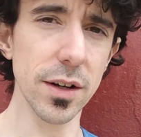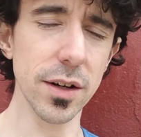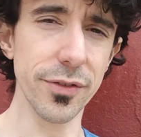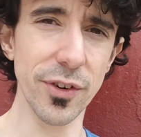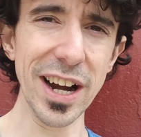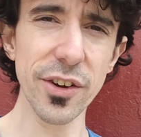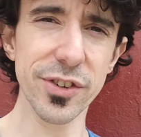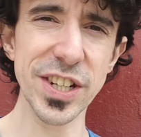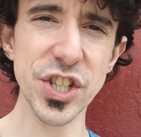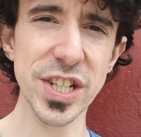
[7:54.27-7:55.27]
afraid of
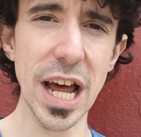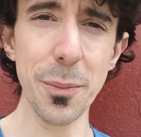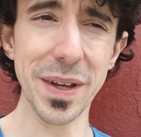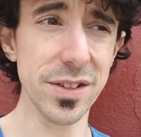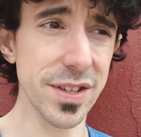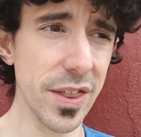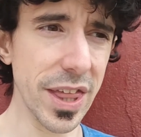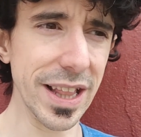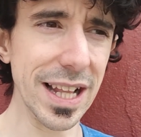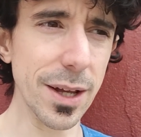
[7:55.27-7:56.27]
niching down because they
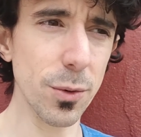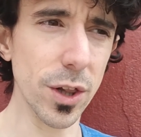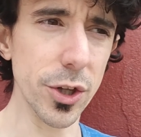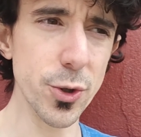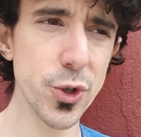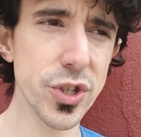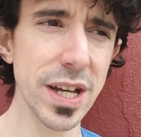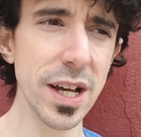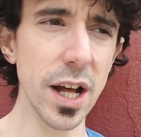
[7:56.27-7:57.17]
think that they will lose